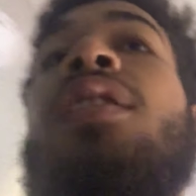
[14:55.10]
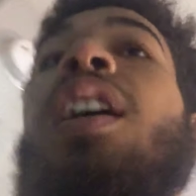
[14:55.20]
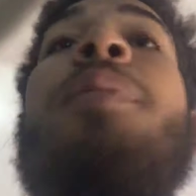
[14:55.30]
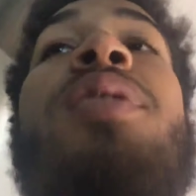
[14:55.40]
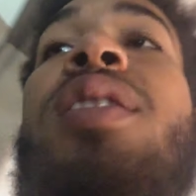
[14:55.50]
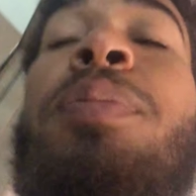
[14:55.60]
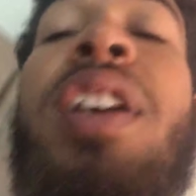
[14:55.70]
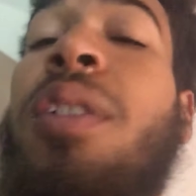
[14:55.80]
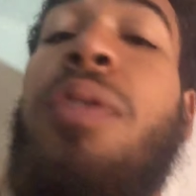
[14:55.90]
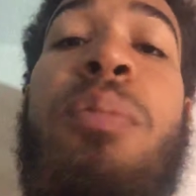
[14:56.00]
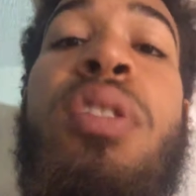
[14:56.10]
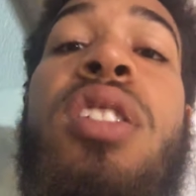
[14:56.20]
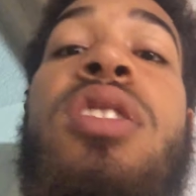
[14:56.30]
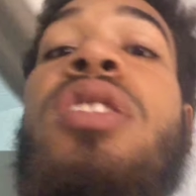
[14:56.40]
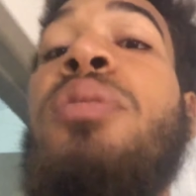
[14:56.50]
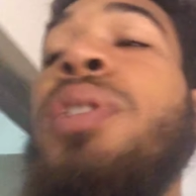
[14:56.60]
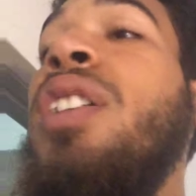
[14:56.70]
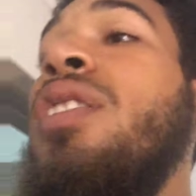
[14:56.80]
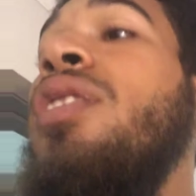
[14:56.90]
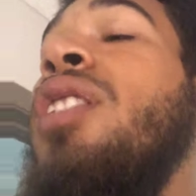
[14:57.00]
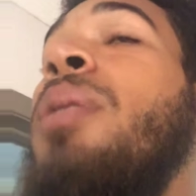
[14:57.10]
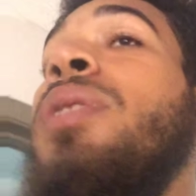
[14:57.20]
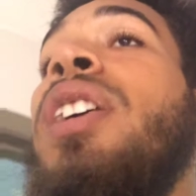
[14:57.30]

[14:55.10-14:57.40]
I'm speaking from personal experience, you know what I'm